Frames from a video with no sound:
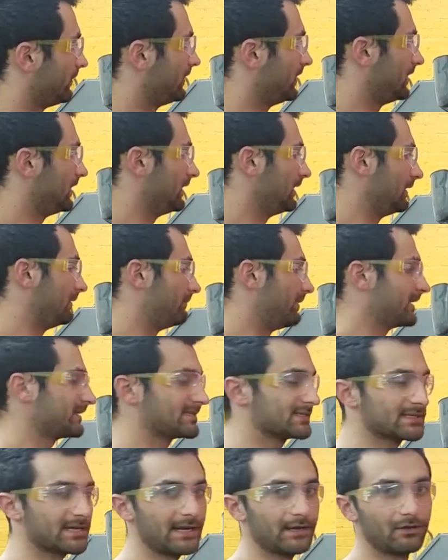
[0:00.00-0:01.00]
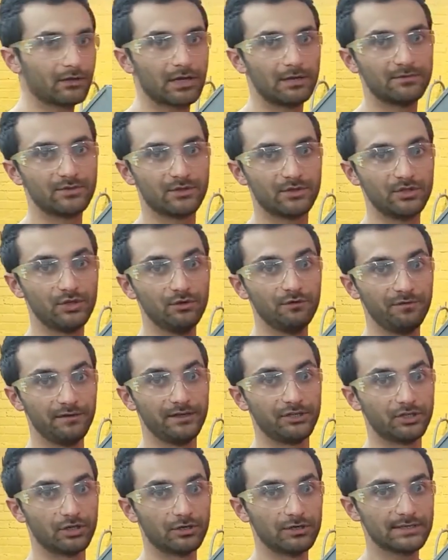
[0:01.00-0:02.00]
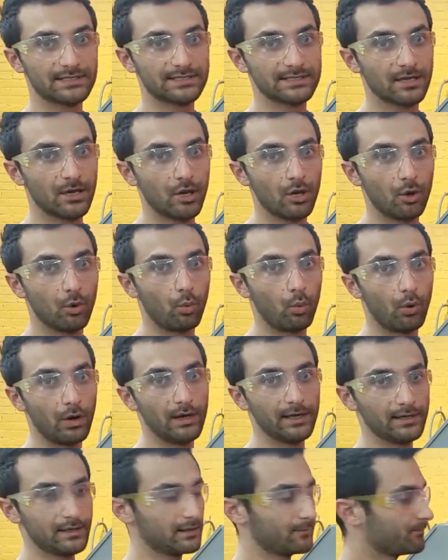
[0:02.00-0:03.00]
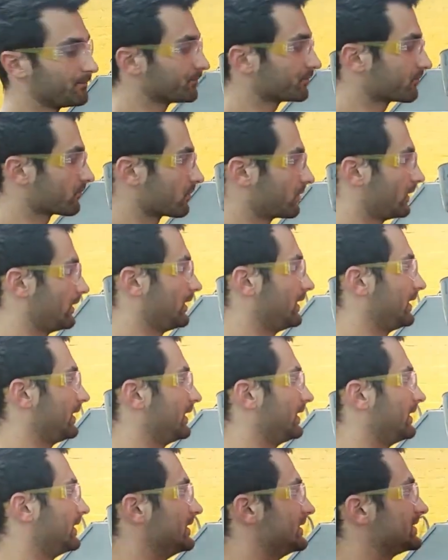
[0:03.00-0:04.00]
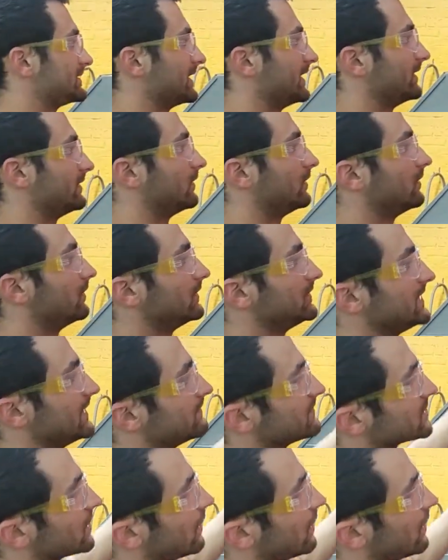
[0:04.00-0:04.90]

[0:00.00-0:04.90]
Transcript: The best style comes with two features. One is it dims